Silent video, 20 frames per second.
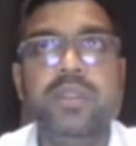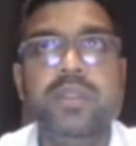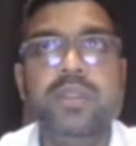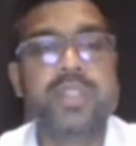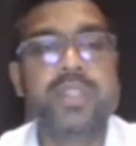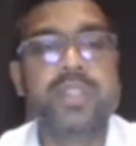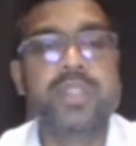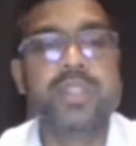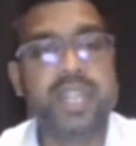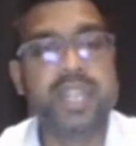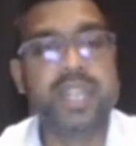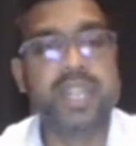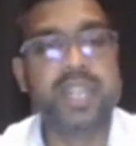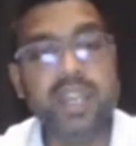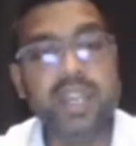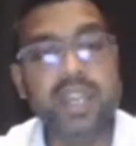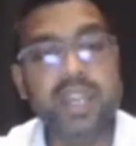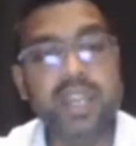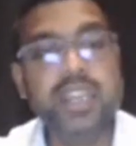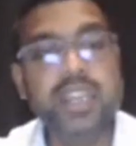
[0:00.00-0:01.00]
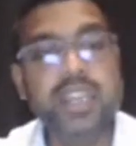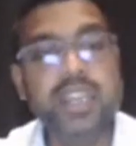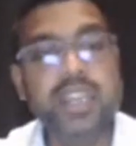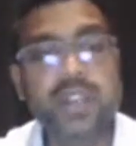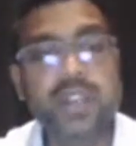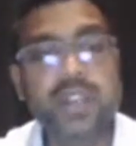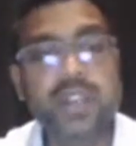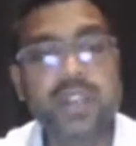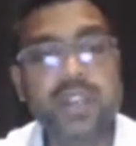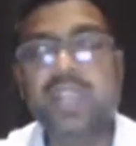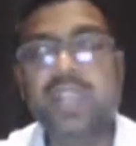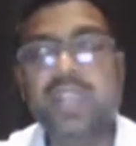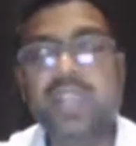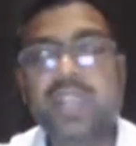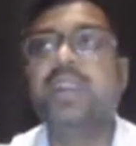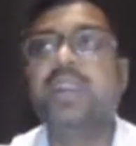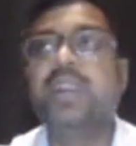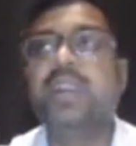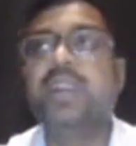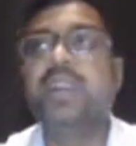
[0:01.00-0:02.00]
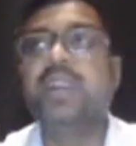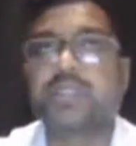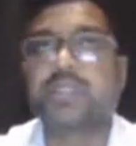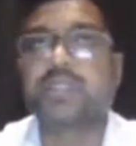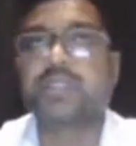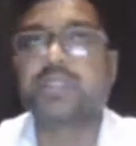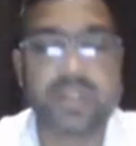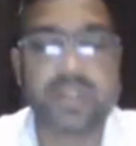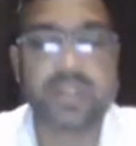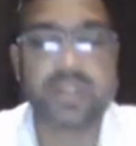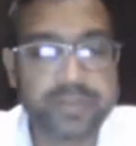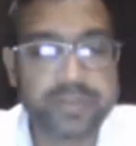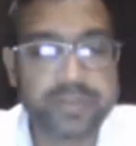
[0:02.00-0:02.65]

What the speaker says: So that will lead to inherent risk.